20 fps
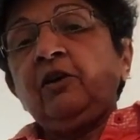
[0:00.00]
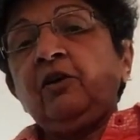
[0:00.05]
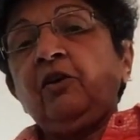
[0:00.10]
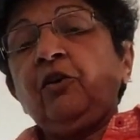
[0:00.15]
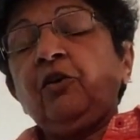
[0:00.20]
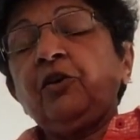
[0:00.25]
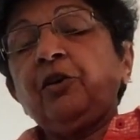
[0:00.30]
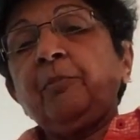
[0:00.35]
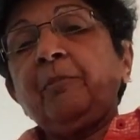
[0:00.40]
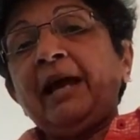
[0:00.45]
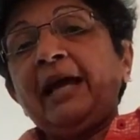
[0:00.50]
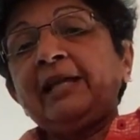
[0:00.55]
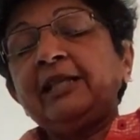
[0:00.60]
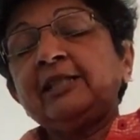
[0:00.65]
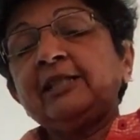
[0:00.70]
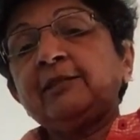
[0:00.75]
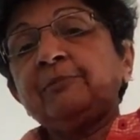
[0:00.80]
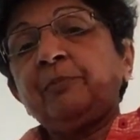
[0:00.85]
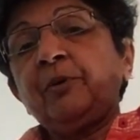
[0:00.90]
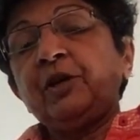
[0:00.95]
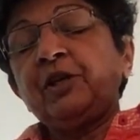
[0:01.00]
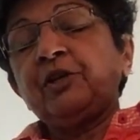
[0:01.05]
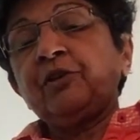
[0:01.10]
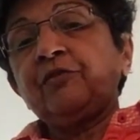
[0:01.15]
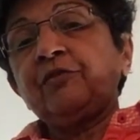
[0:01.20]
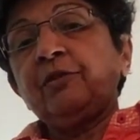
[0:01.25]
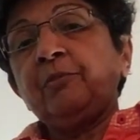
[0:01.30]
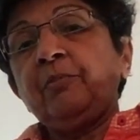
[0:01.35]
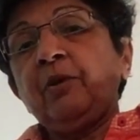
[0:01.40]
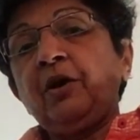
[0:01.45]
or your balance point
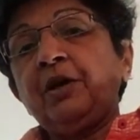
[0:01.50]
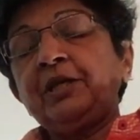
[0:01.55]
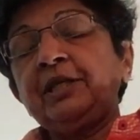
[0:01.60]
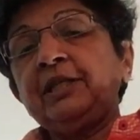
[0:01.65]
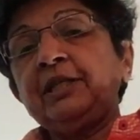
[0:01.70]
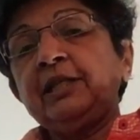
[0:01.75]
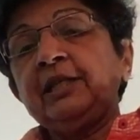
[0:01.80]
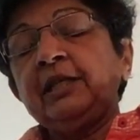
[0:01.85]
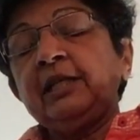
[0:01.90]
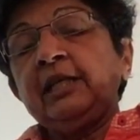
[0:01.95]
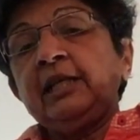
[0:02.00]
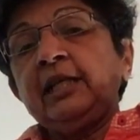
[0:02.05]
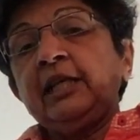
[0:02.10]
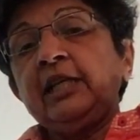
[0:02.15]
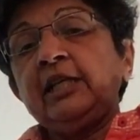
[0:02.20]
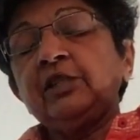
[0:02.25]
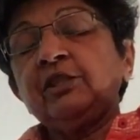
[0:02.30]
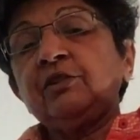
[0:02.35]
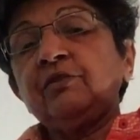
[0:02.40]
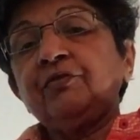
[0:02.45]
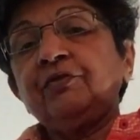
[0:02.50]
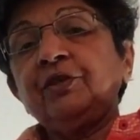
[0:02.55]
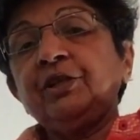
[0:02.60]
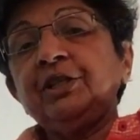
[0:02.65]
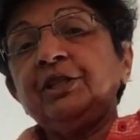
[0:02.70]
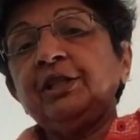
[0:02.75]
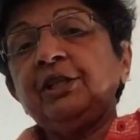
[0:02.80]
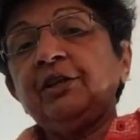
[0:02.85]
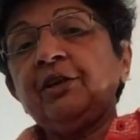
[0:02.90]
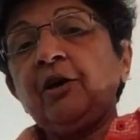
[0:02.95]
of your body, is
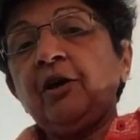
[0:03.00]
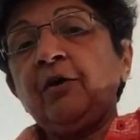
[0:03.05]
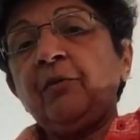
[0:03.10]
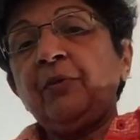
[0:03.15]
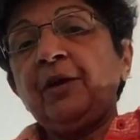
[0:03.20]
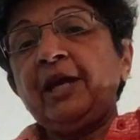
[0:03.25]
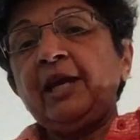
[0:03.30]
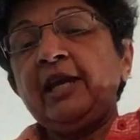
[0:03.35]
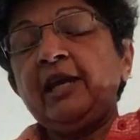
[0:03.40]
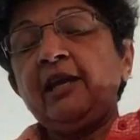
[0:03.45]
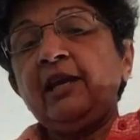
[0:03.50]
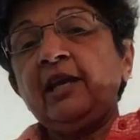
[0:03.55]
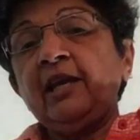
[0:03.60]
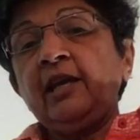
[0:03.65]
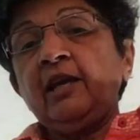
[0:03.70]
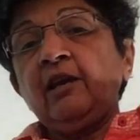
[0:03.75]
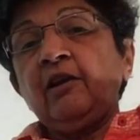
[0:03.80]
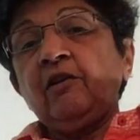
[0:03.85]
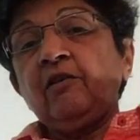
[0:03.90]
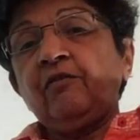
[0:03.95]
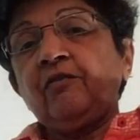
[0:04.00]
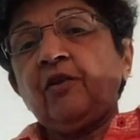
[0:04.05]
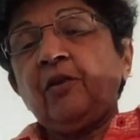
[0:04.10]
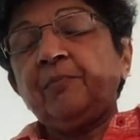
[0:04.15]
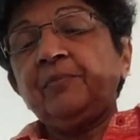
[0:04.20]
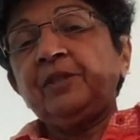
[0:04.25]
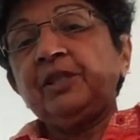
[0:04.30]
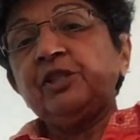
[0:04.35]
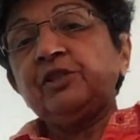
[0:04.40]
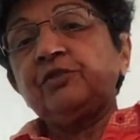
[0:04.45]
further away
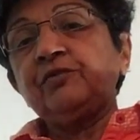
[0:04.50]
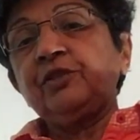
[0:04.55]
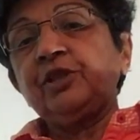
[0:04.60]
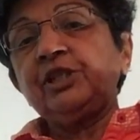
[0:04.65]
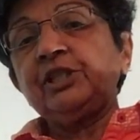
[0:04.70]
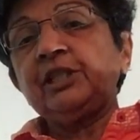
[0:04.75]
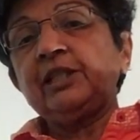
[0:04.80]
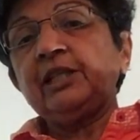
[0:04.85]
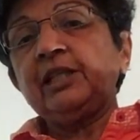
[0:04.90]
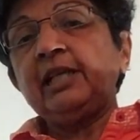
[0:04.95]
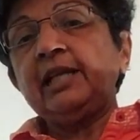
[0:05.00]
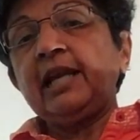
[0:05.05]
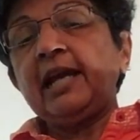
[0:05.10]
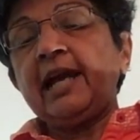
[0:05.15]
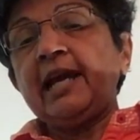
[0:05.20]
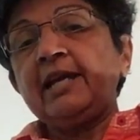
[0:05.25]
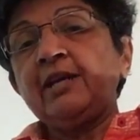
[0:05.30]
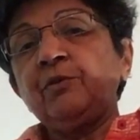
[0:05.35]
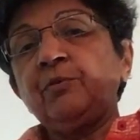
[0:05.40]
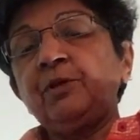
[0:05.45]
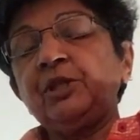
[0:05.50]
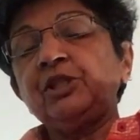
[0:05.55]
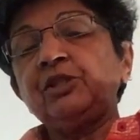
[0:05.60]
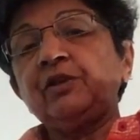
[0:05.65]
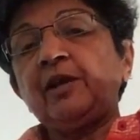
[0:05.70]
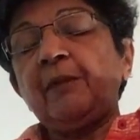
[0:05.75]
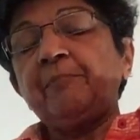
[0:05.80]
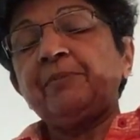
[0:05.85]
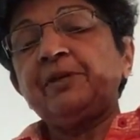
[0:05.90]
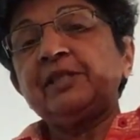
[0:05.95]
from this vertical line, which
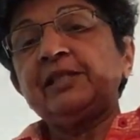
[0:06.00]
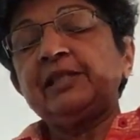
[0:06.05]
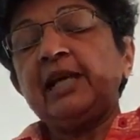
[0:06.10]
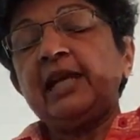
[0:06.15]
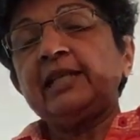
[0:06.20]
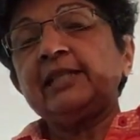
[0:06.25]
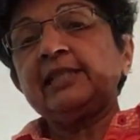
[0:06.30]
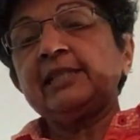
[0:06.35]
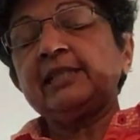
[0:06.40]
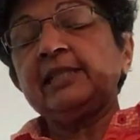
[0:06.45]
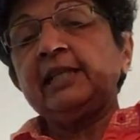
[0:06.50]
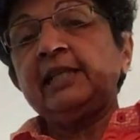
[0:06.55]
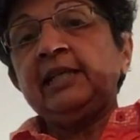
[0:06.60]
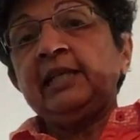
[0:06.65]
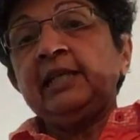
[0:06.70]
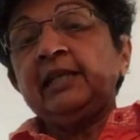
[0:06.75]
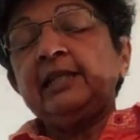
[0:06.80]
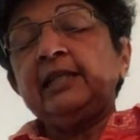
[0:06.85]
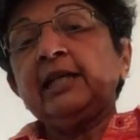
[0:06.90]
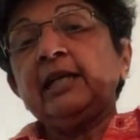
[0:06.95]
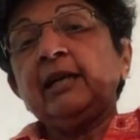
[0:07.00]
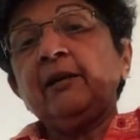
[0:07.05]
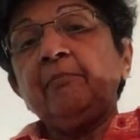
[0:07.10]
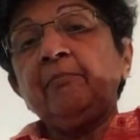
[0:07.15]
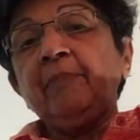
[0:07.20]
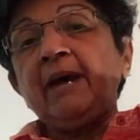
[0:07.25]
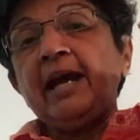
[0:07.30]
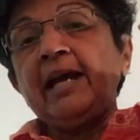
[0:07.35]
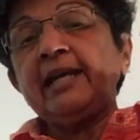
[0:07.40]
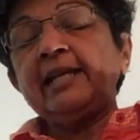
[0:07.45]
represents the
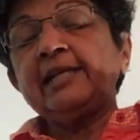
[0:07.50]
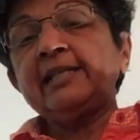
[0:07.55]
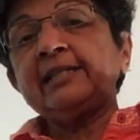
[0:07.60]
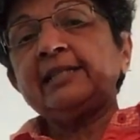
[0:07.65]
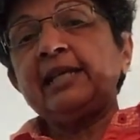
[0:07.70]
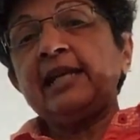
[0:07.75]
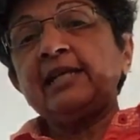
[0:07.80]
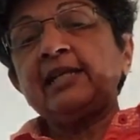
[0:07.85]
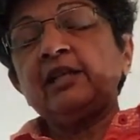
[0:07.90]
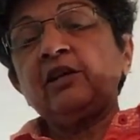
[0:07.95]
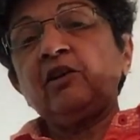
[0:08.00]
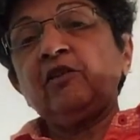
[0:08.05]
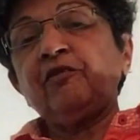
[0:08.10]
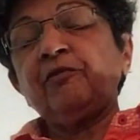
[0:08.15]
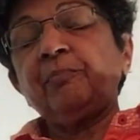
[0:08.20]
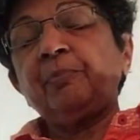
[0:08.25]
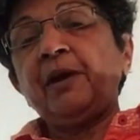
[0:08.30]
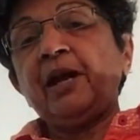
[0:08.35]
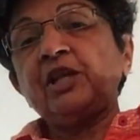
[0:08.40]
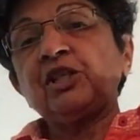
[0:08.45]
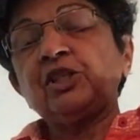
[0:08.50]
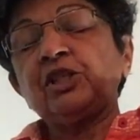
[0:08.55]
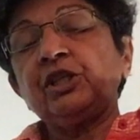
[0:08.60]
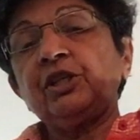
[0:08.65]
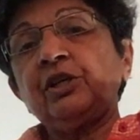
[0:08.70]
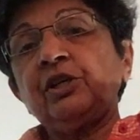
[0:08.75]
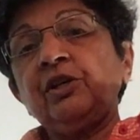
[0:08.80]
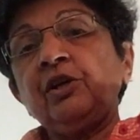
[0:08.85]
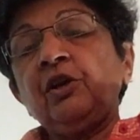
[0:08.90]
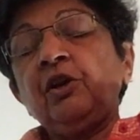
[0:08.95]
combined center of
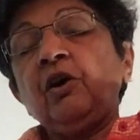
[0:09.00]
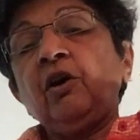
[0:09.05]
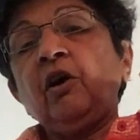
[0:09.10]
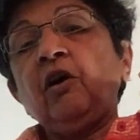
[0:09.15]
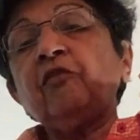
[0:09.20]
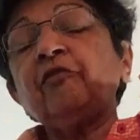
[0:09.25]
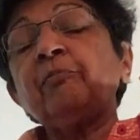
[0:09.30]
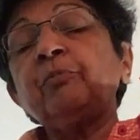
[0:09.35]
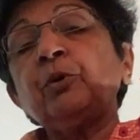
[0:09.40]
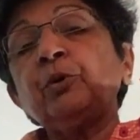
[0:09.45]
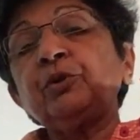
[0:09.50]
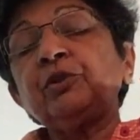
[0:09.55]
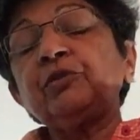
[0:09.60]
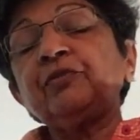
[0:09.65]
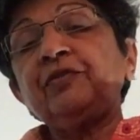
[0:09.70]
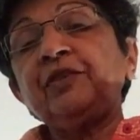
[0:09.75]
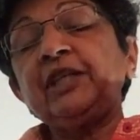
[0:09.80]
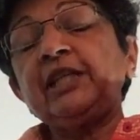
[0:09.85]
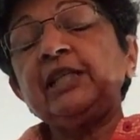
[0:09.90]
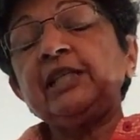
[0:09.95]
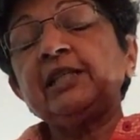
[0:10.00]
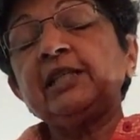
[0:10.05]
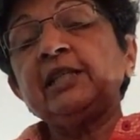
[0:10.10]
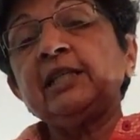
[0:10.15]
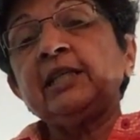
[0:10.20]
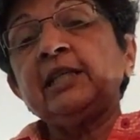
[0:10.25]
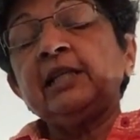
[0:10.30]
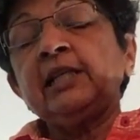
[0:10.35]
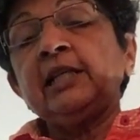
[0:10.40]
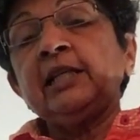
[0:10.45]
pressure of both feet,
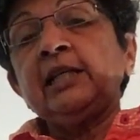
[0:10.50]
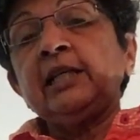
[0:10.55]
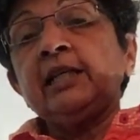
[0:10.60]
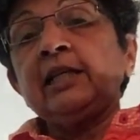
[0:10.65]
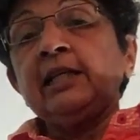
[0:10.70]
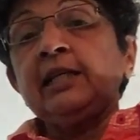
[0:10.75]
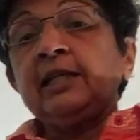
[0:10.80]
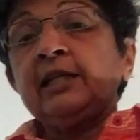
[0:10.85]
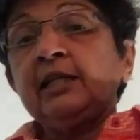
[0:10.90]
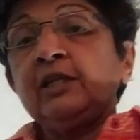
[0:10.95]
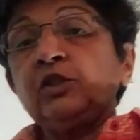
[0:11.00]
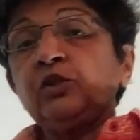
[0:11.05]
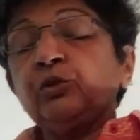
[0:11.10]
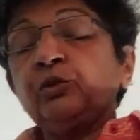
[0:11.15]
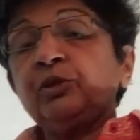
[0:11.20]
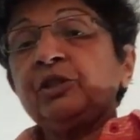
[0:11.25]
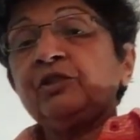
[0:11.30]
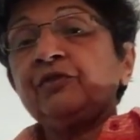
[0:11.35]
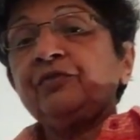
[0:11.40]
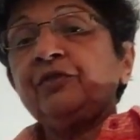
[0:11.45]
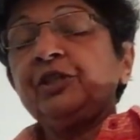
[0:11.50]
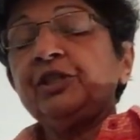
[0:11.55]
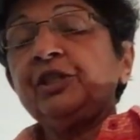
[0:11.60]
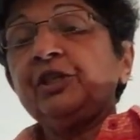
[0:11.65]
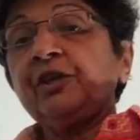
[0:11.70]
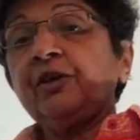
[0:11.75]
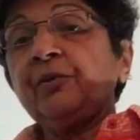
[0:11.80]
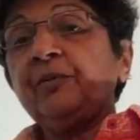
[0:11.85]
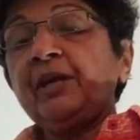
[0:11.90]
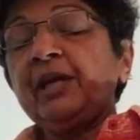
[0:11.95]
so it's
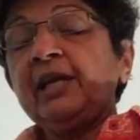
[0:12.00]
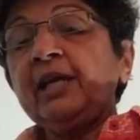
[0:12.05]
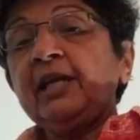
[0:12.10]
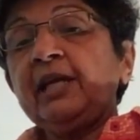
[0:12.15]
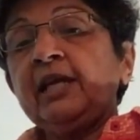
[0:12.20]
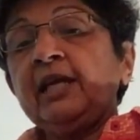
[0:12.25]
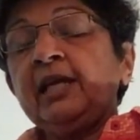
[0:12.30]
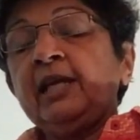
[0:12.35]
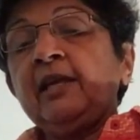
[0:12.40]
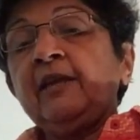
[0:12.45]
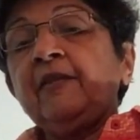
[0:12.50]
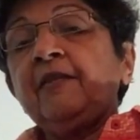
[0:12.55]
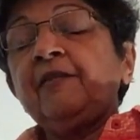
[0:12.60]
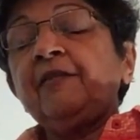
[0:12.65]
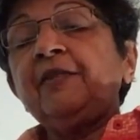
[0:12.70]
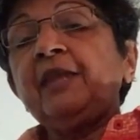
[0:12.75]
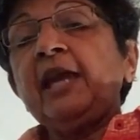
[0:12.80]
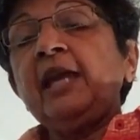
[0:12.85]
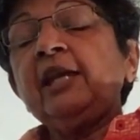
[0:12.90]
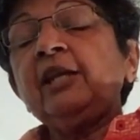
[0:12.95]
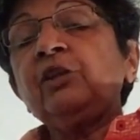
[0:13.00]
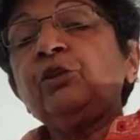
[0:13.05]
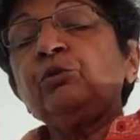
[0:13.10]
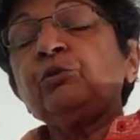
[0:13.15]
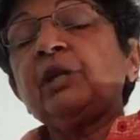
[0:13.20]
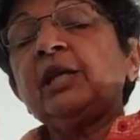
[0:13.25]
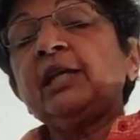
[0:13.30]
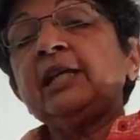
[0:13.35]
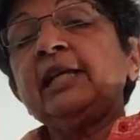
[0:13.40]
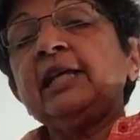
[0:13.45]
further away, then you
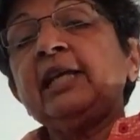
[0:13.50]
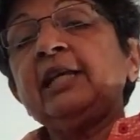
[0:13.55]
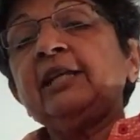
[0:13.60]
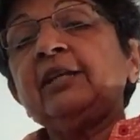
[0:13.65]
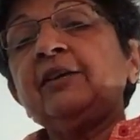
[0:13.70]
can get